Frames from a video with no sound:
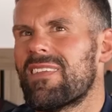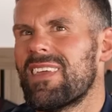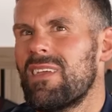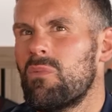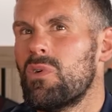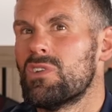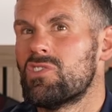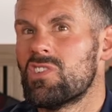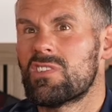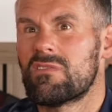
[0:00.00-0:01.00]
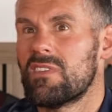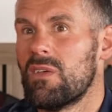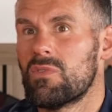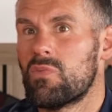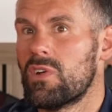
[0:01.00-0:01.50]
think it
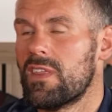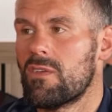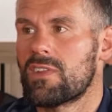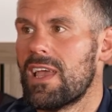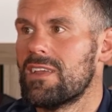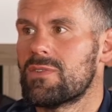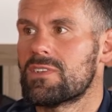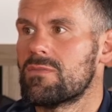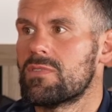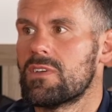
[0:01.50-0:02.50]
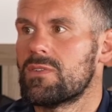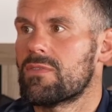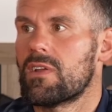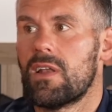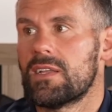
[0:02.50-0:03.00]
was one of those games where sometimes you have
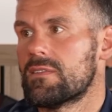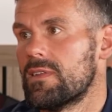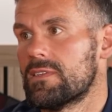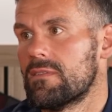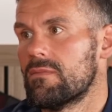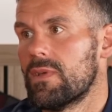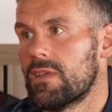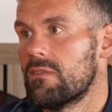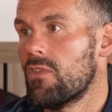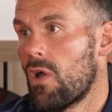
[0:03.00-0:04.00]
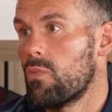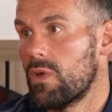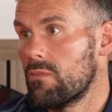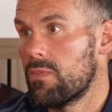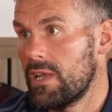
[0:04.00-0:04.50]
to go, lads, listen, we
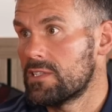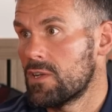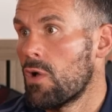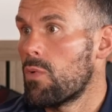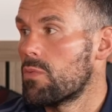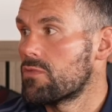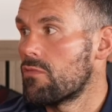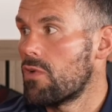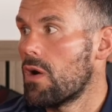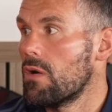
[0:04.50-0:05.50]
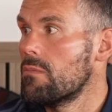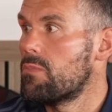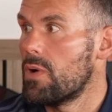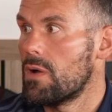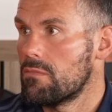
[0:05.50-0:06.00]
need to know what we've done wrong,
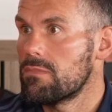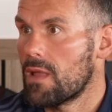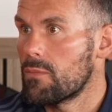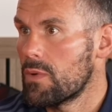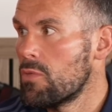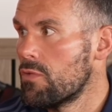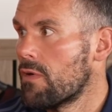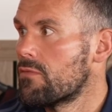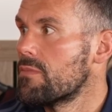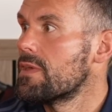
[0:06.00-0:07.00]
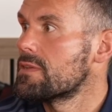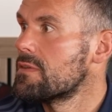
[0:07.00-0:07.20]
but we move on from this.